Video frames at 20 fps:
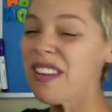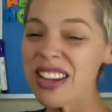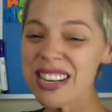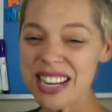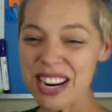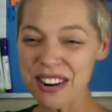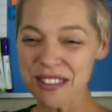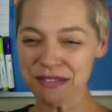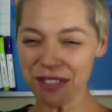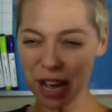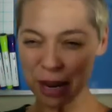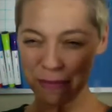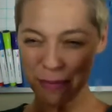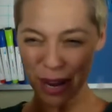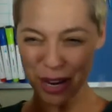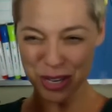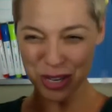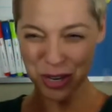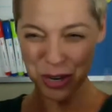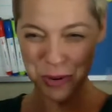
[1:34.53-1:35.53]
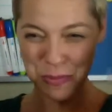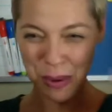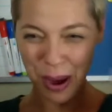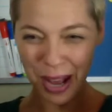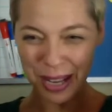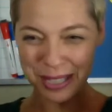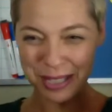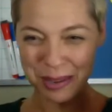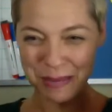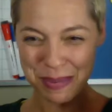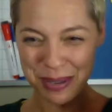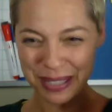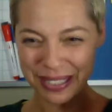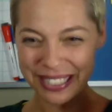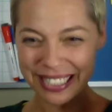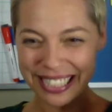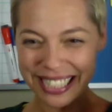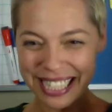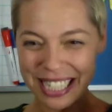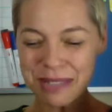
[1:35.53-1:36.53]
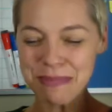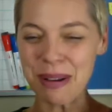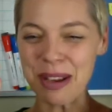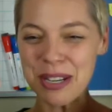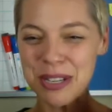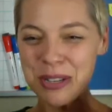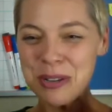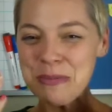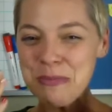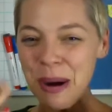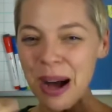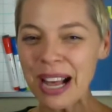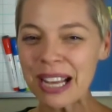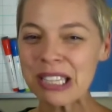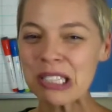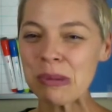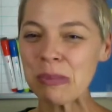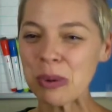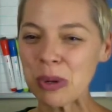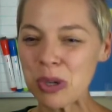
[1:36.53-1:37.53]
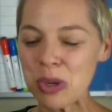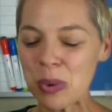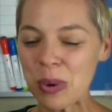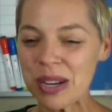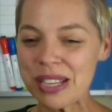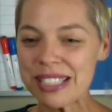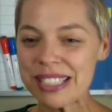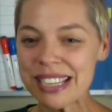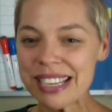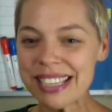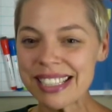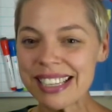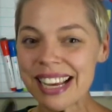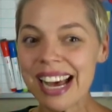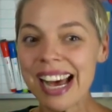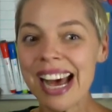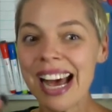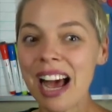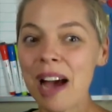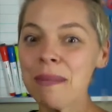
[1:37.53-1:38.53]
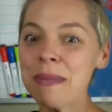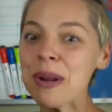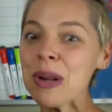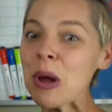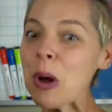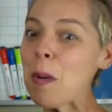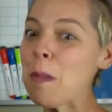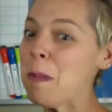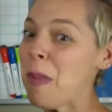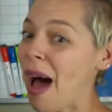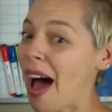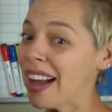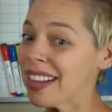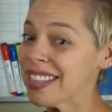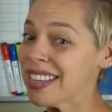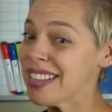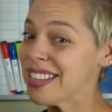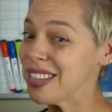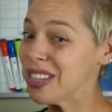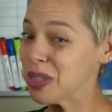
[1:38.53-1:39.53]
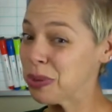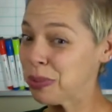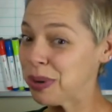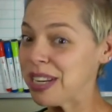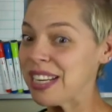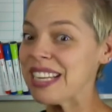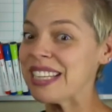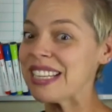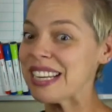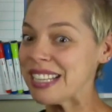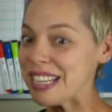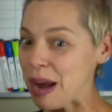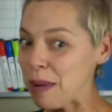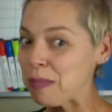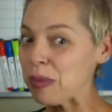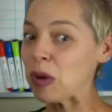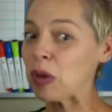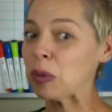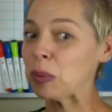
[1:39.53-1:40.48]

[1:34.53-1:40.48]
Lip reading: identified my 2 possibilities, my 2 possible choices, I'm going to go back to this 3-digit number,